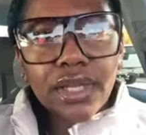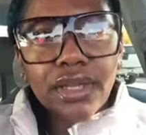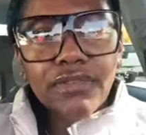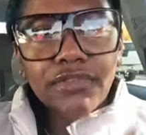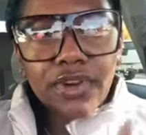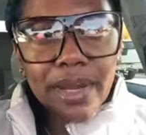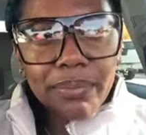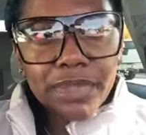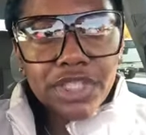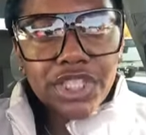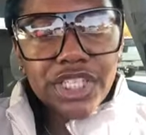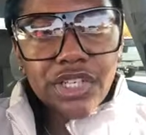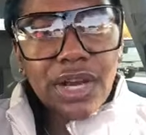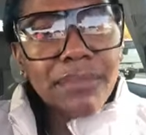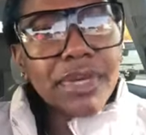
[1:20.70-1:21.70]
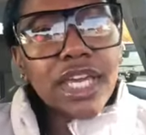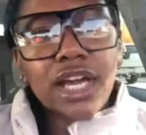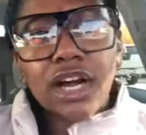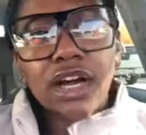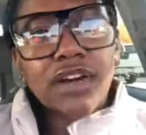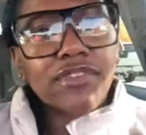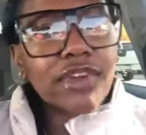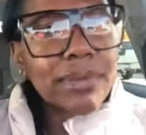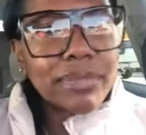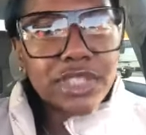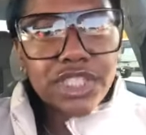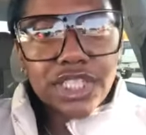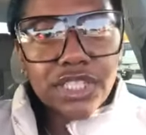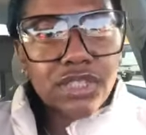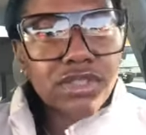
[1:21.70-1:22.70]
frappuccino. I'm gonna get all
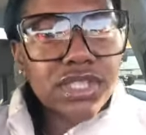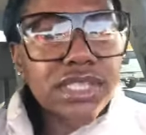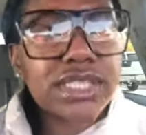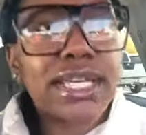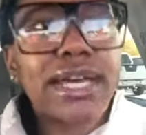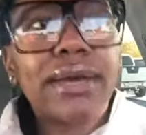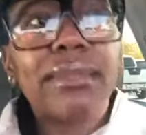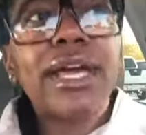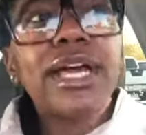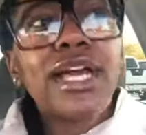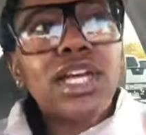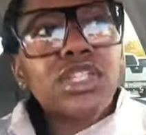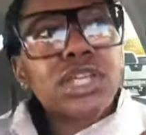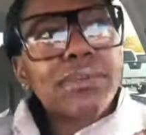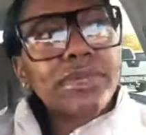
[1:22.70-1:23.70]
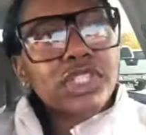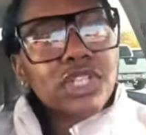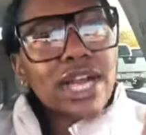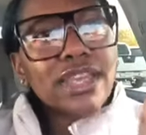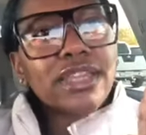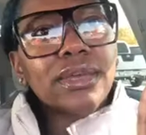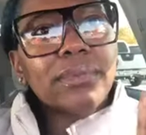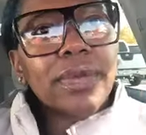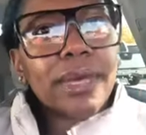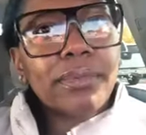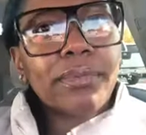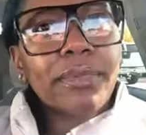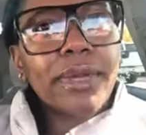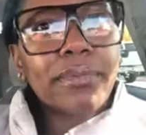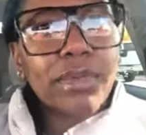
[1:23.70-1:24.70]
frappuccinos this time. So I'm gonna try the
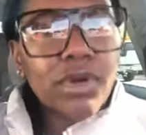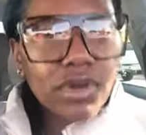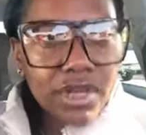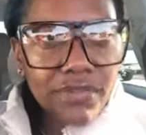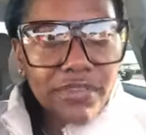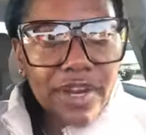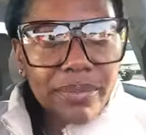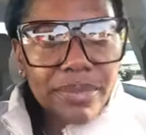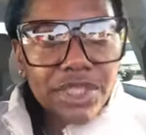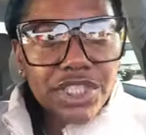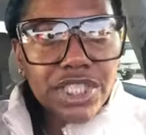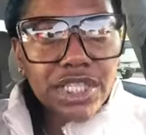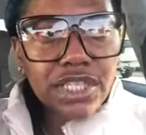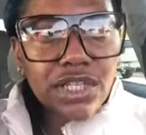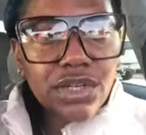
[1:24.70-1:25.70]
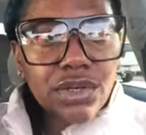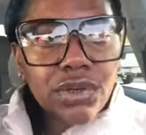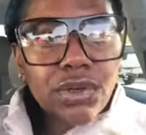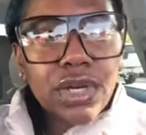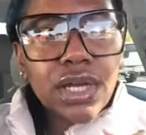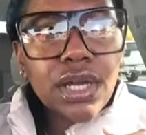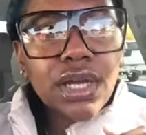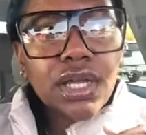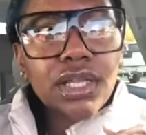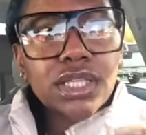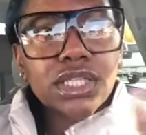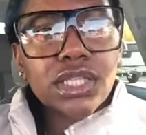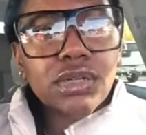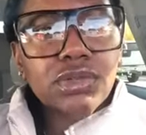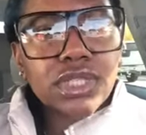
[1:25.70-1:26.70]
peppermint mocha frappuccino, the
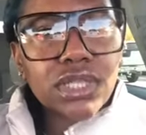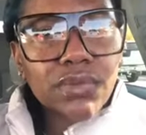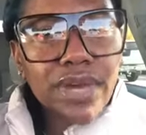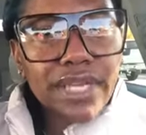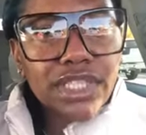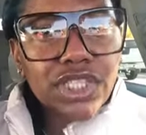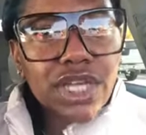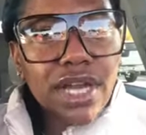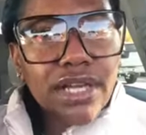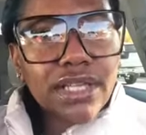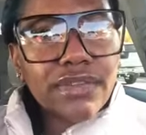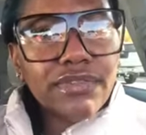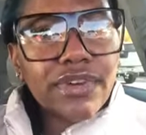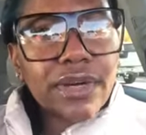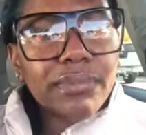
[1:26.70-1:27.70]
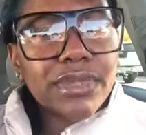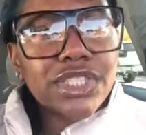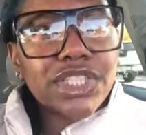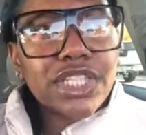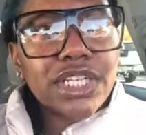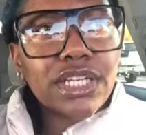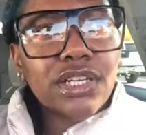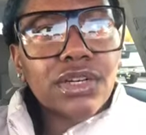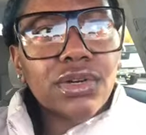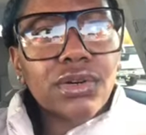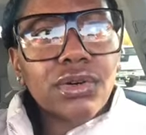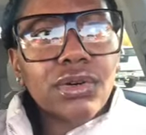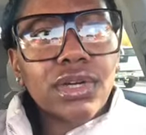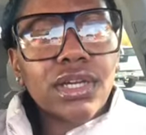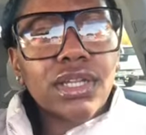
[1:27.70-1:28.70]
toasted white chocolate
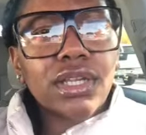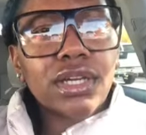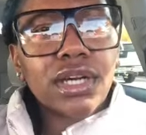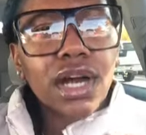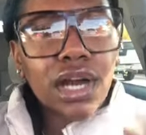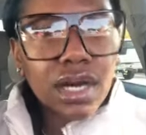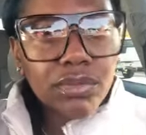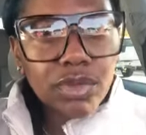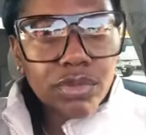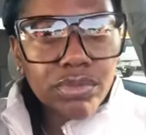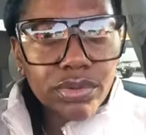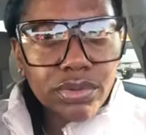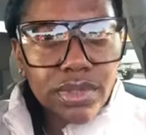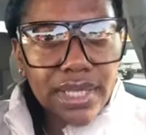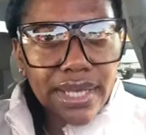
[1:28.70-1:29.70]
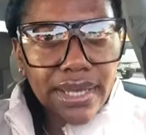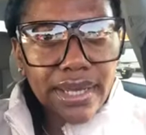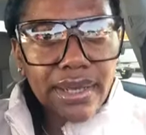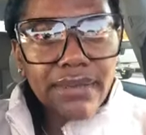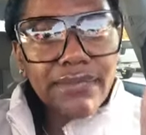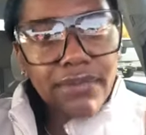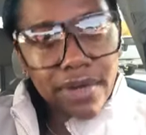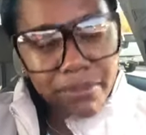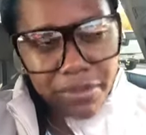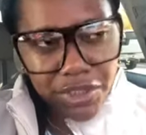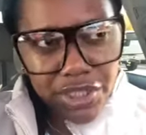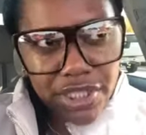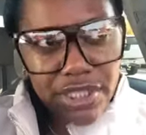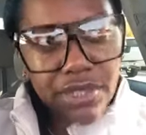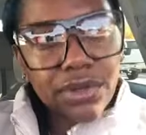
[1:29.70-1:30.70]
frappuccino, the caramel brulee
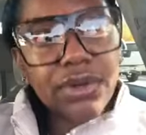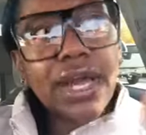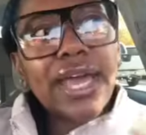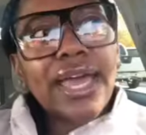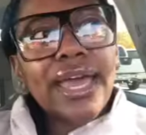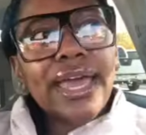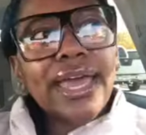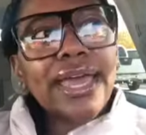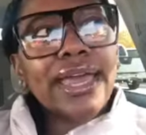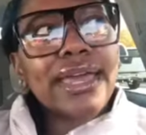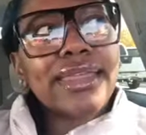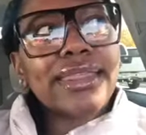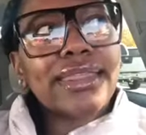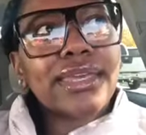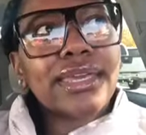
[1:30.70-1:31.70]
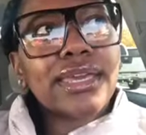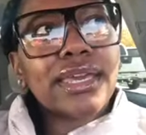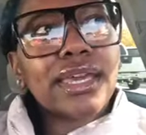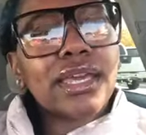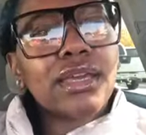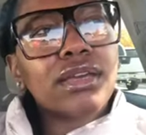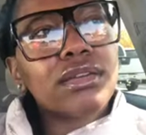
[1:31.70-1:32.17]
frappuccino, and the